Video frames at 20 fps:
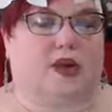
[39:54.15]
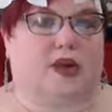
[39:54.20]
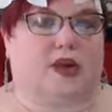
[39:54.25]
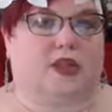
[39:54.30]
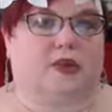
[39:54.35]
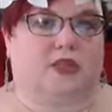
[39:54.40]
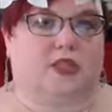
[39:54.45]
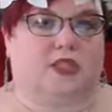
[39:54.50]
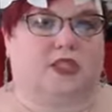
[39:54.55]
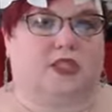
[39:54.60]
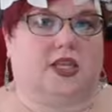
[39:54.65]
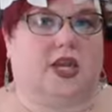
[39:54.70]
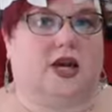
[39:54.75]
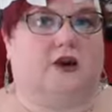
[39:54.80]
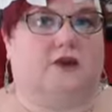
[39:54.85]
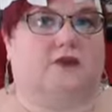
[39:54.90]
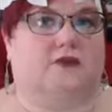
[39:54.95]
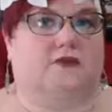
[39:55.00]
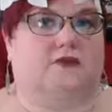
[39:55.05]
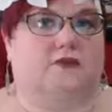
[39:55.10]
by
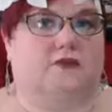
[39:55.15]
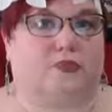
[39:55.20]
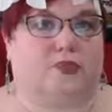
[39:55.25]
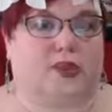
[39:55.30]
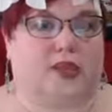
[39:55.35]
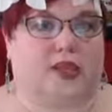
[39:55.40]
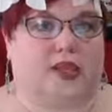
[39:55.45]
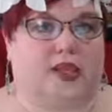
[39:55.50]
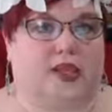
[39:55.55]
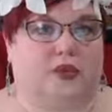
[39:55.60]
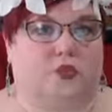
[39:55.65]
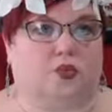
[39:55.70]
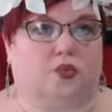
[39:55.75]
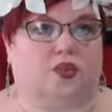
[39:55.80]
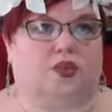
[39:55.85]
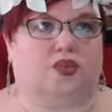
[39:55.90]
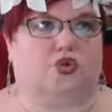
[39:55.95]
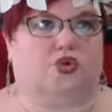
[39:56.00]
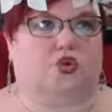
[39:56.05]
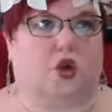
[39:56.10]
yourself, being
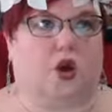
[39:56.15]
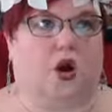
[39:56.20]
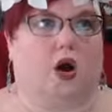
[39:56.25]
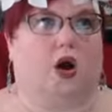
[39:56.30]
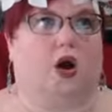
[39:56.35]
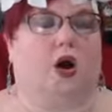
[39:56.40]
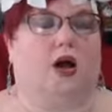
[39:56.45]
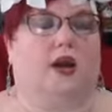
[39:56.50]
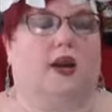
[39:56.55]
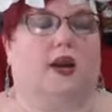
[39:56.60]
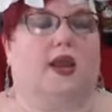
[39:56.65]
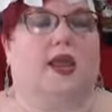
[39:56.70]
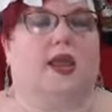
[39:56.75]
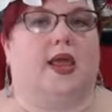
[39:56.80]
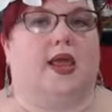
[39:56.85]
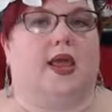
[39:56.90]
withdrawn,